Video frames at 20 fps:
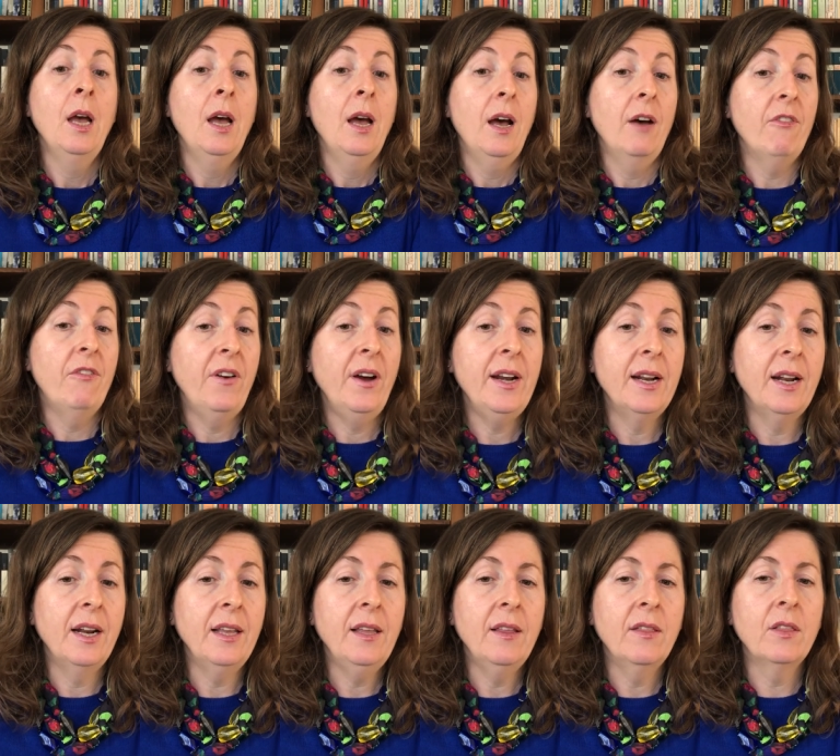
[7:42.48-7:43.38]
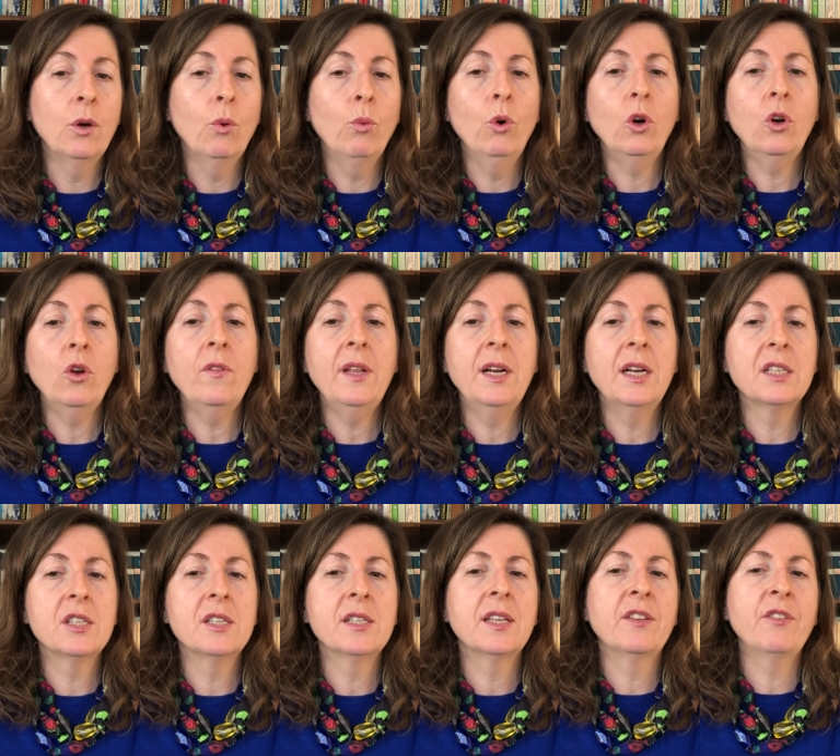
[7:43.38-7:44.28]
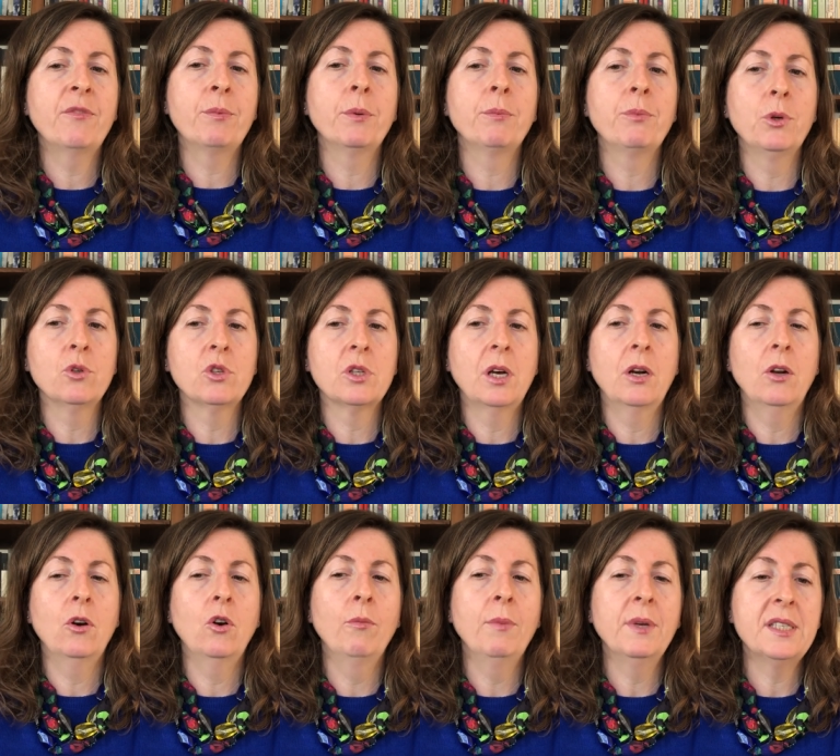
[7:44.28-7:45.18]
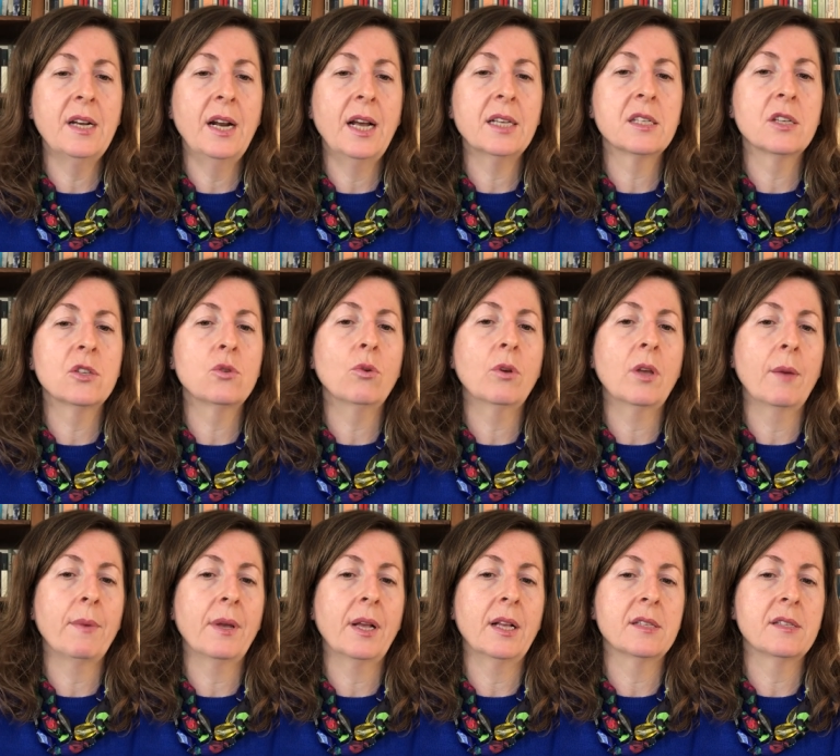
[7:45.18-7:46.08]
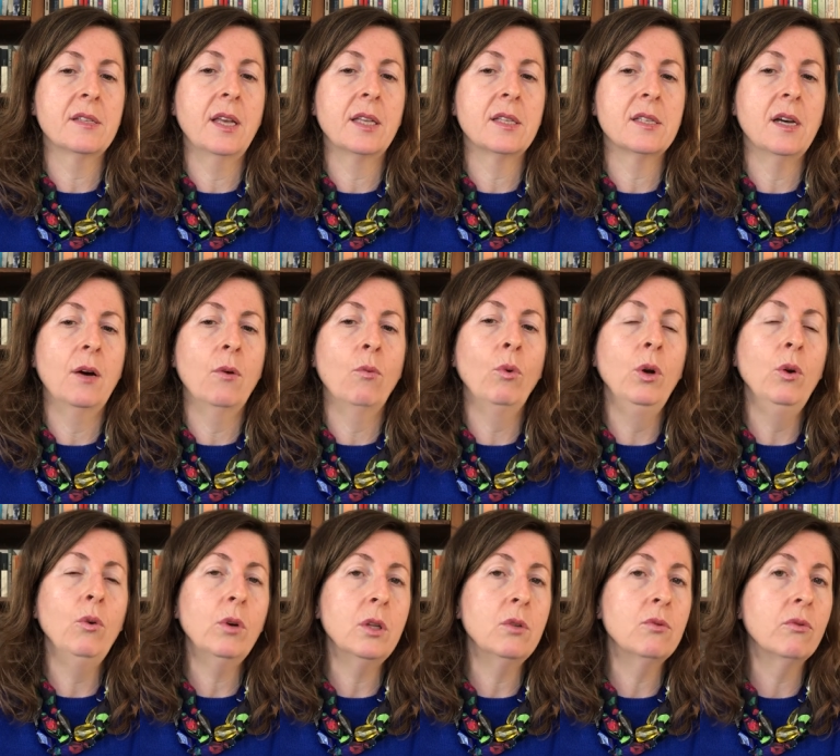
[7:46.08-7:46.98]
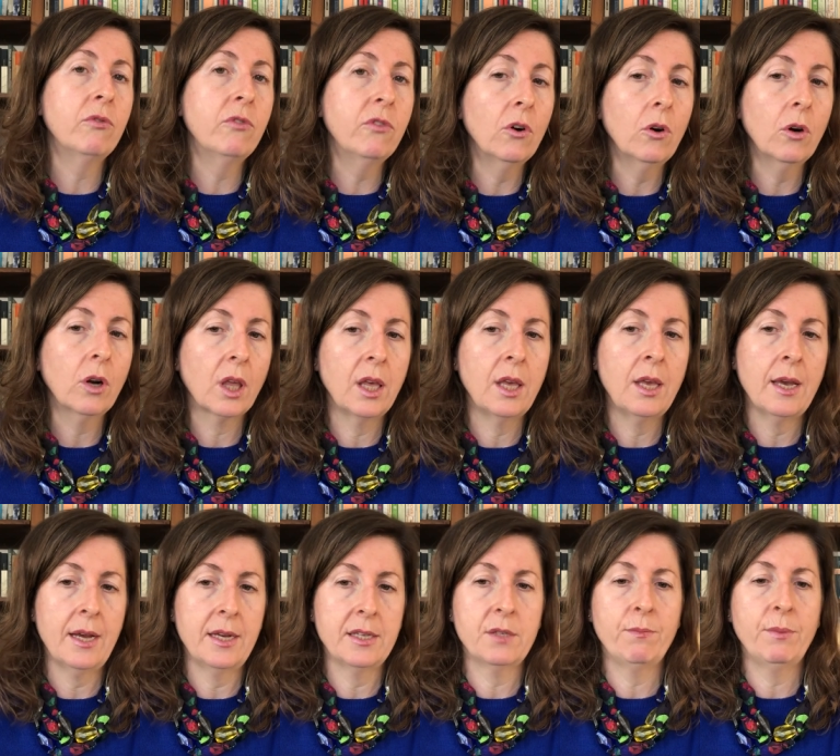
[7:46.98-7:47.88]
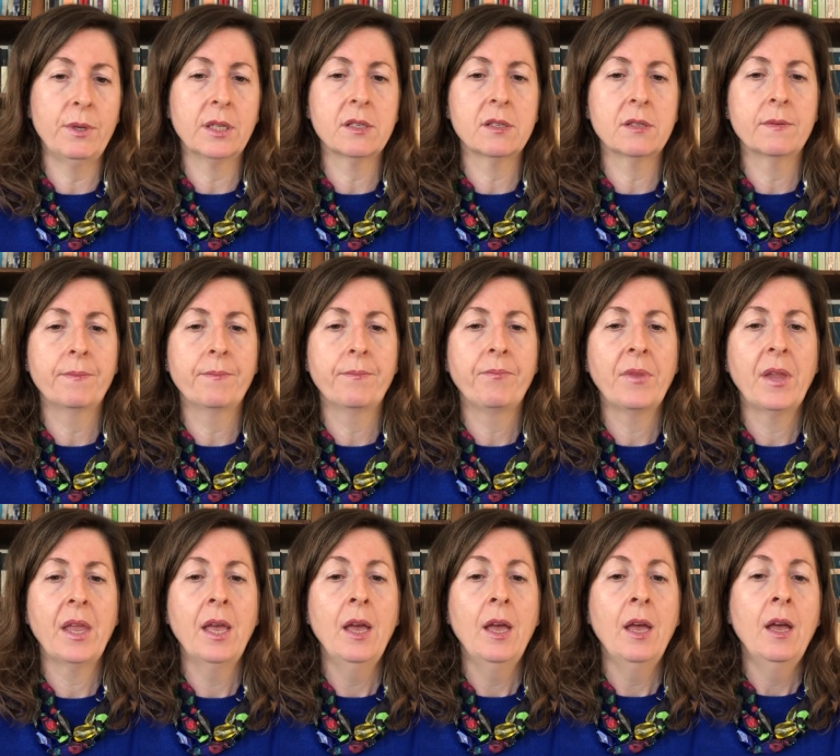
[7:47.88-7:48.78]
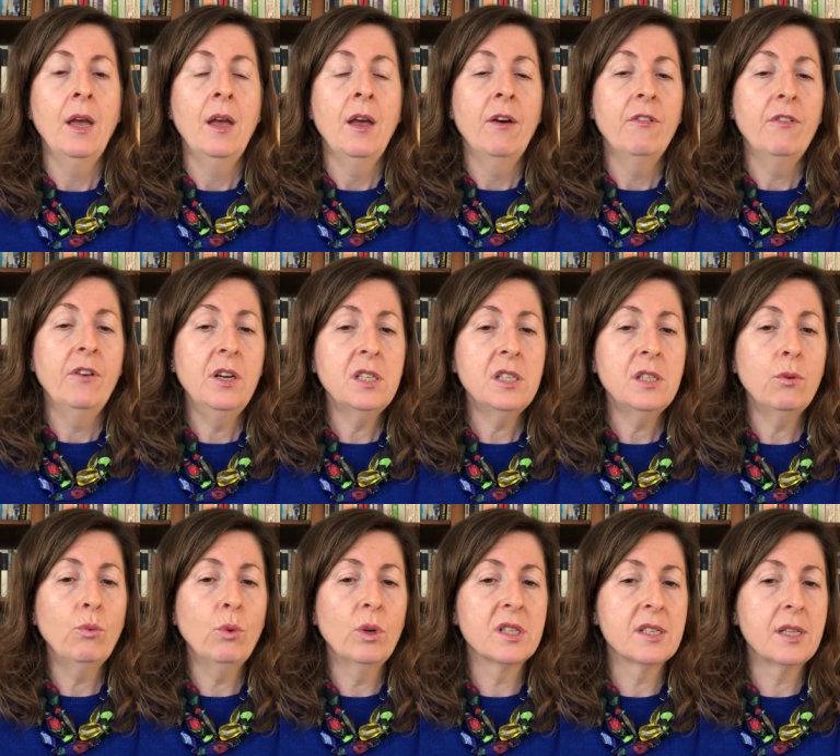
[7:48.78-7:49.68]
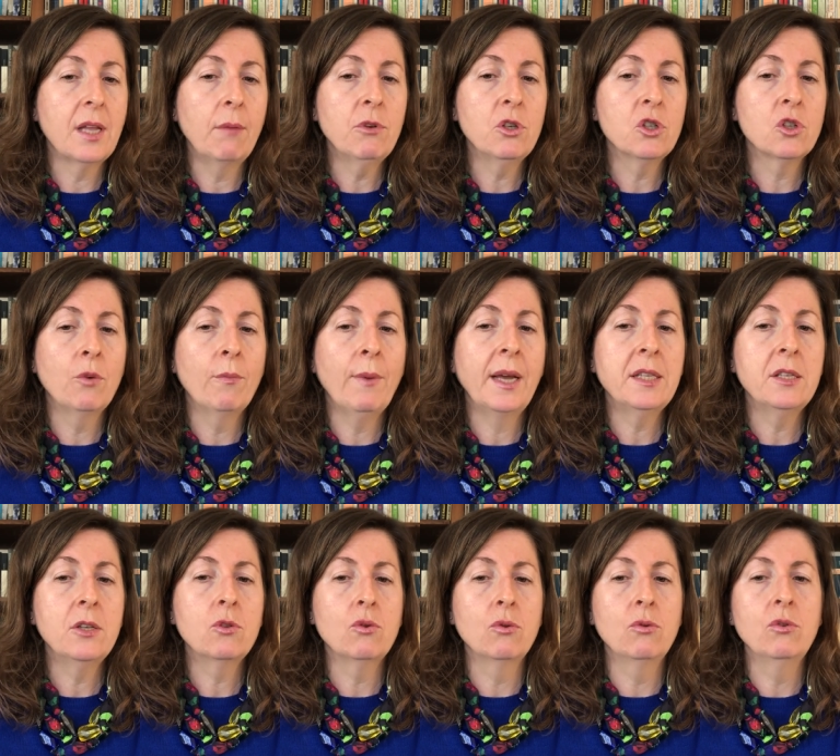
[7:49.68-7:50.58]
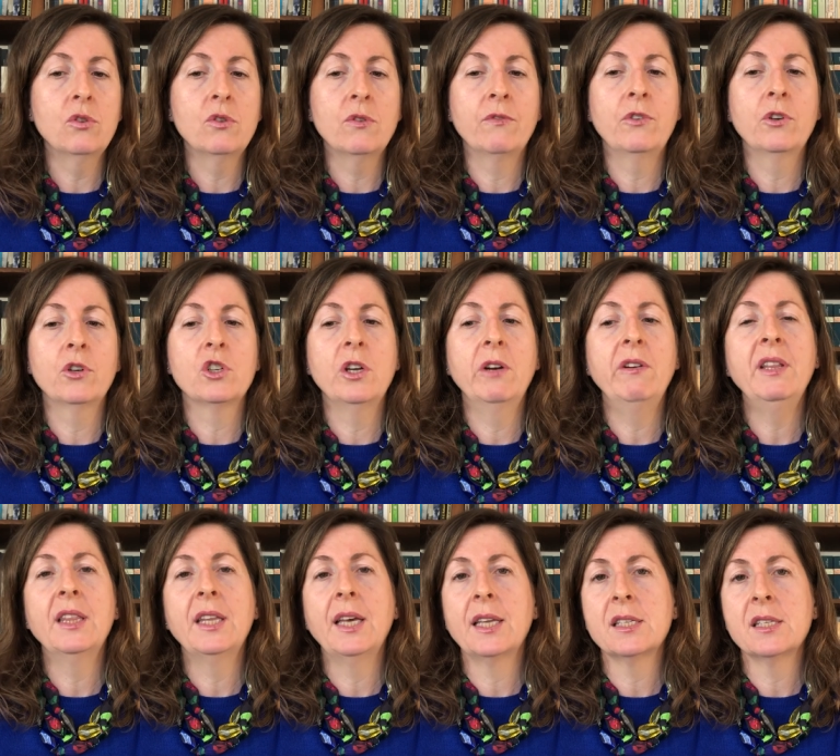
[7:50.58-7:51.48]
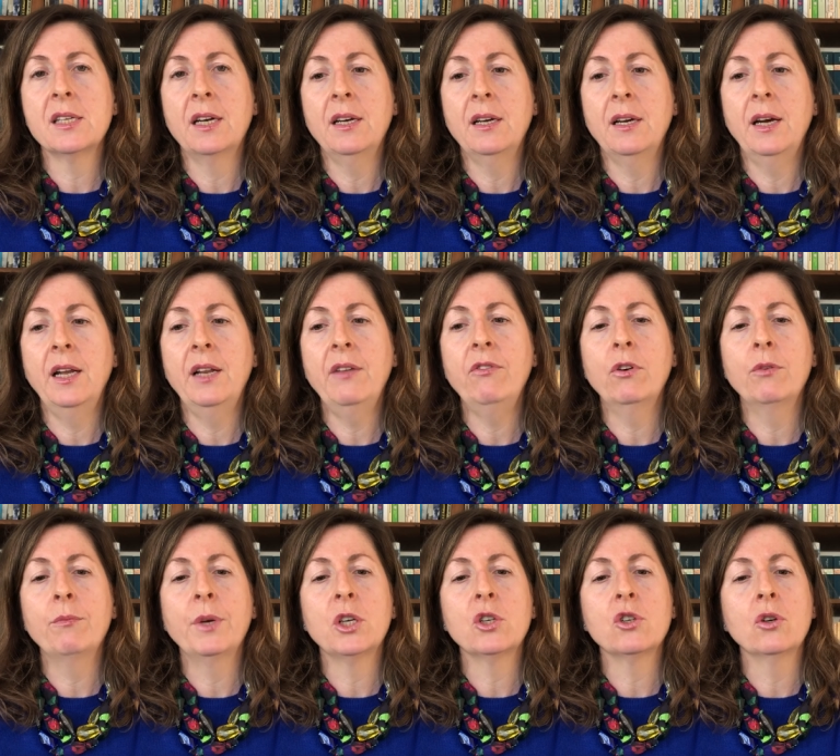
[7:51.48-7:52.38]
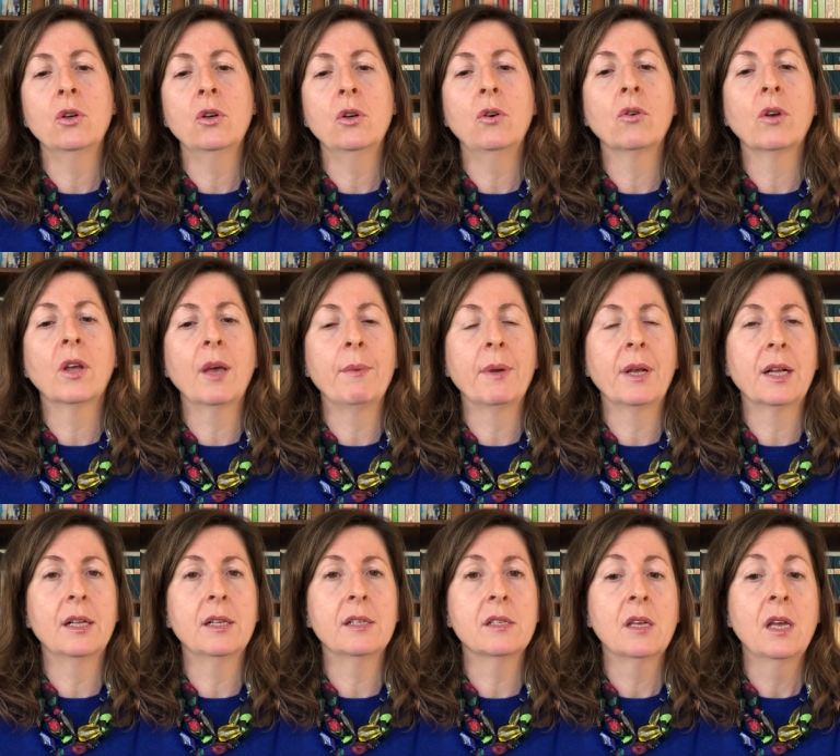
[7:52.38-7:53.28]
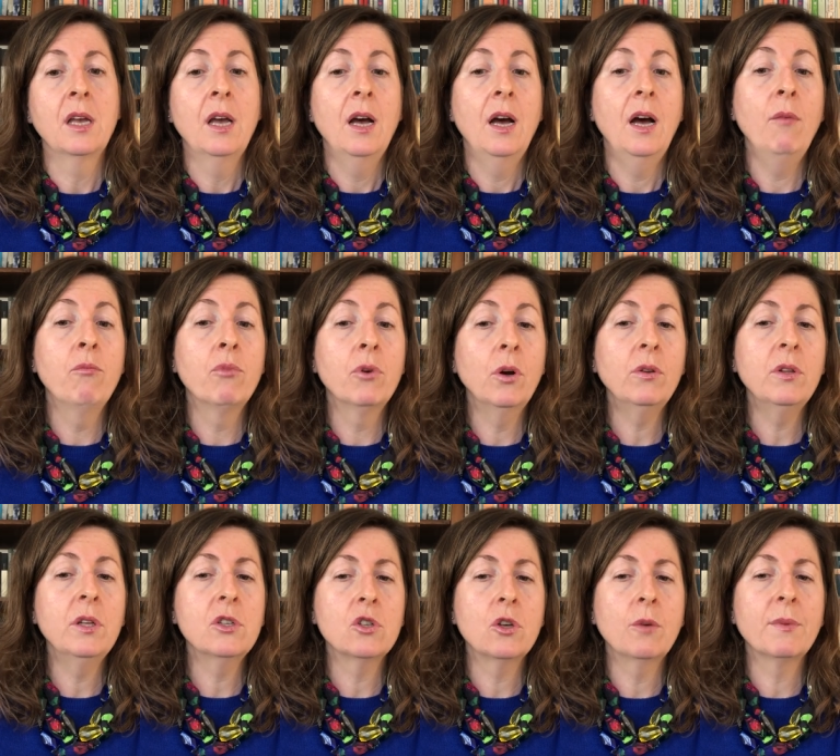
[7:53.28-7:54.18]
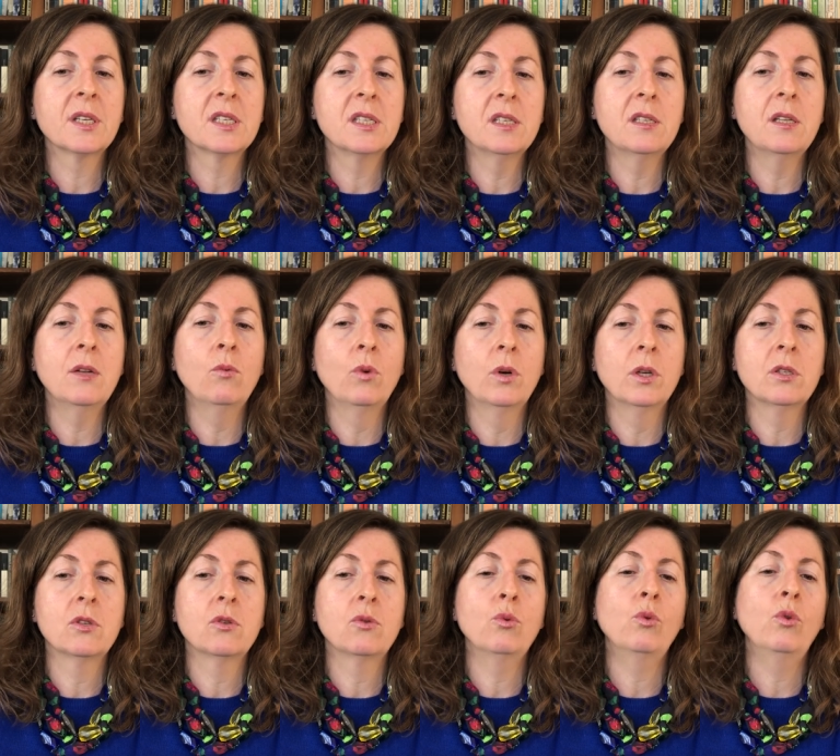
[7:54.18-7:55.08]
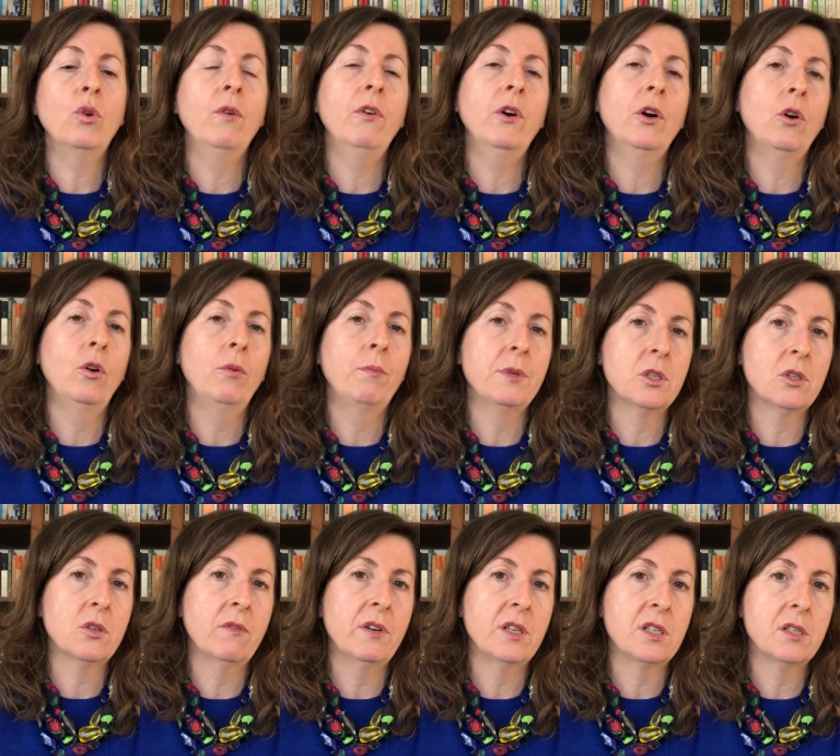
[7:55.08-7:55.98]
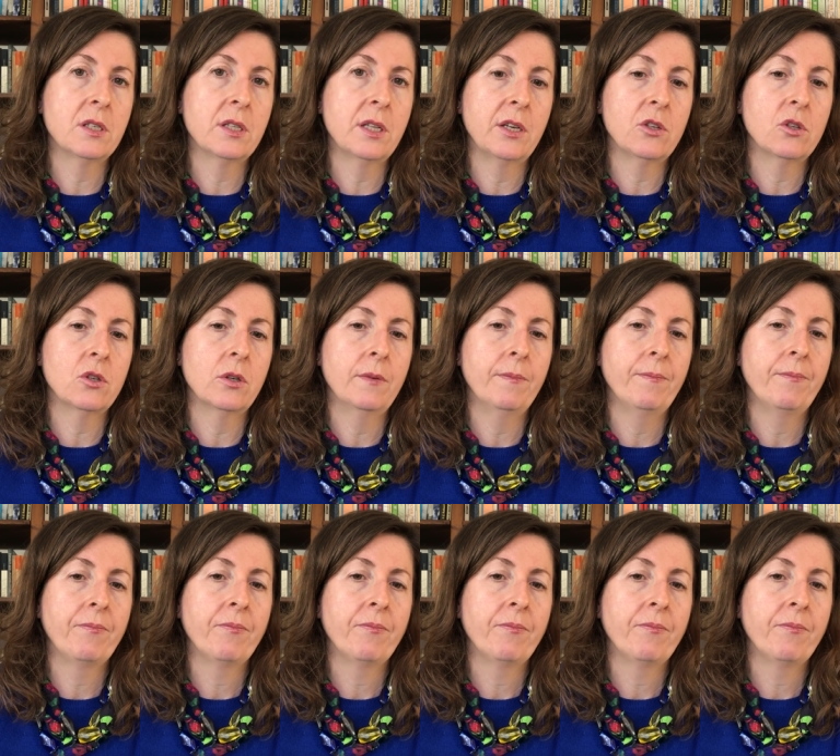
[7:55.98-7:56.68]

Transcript: And finally, the work on the legislative proposal on better access to chemicals data will look into four key aspects. First, we will establish some IT tools for sharing data and information on chemicals and broaden some existing ones to cover all pieces of legislation.